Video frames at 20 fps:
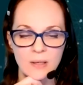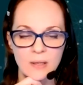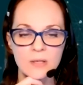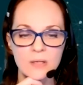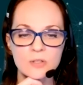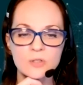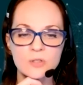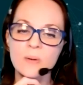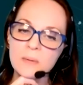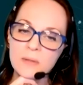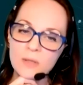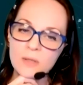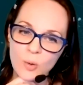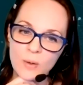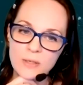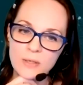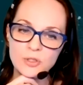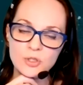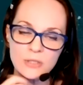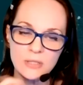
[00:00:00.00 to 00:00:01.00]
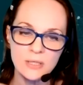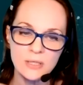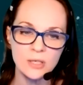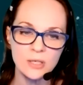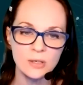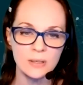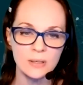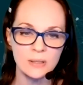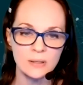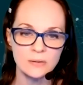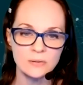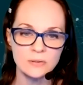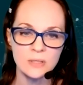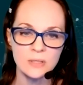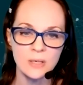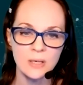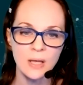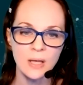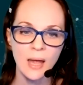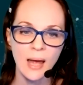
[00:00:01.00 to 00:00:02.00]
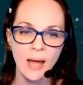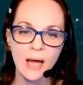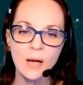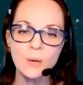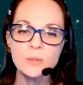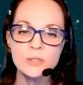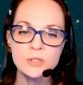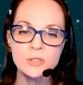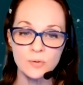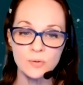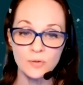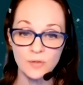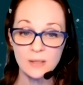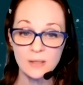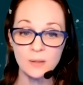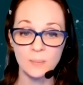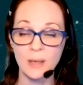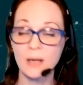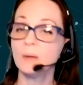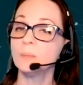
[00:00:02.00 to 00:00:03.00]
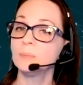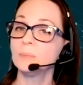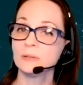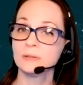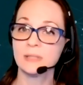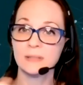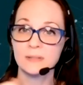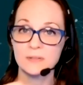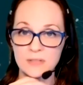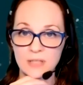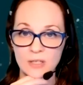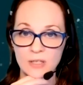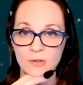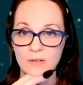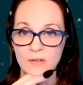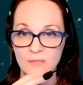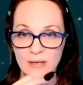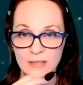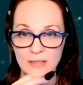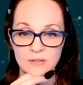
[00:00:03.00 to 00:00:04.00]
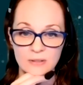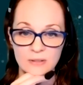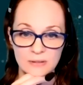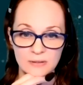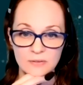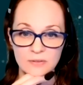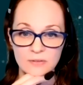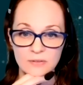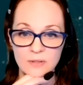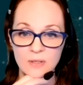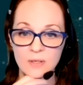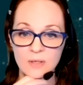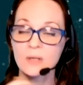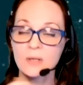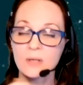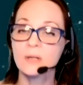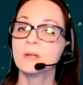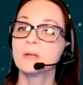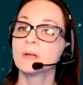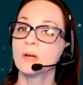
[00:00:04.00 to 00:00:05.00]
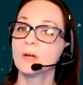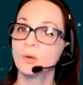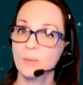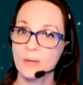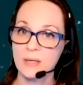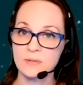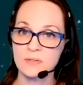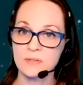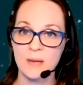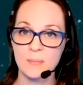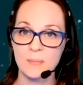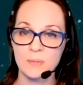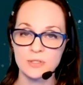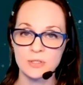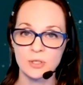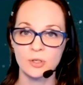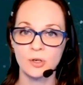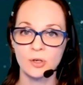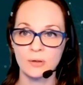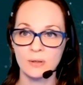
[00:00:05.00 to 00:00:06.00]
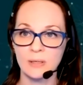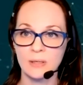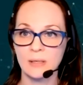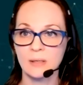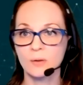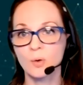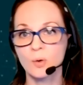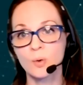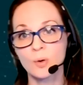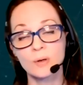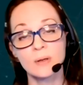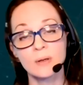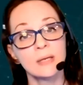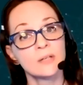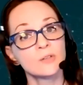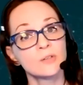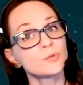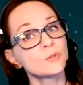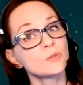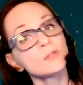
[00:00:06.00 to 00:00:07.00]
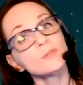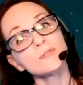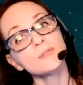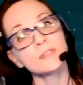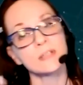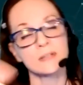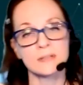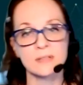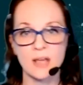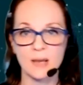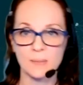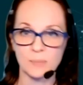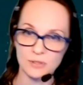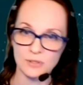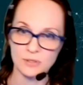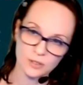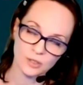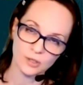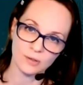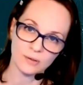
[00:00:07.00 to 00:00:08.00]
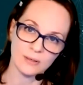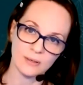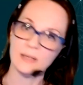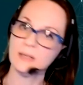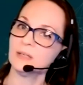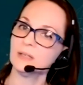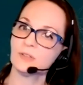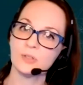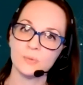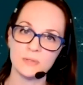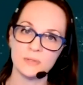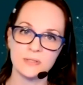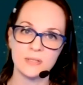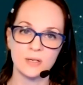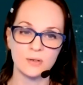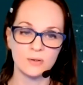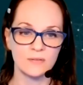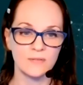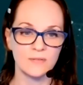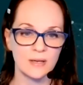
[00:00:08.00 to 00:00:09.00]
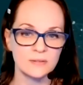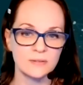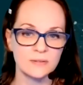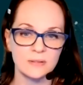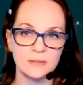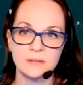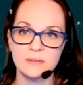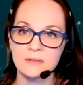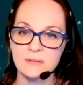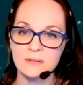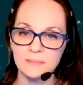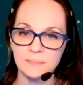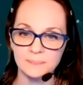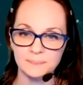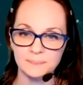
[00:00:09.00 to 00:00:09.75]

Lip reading: So maybe the question here is, how would you think about building a center of excellence around cybersecurity or introducing cybersecurity into a center of excellence?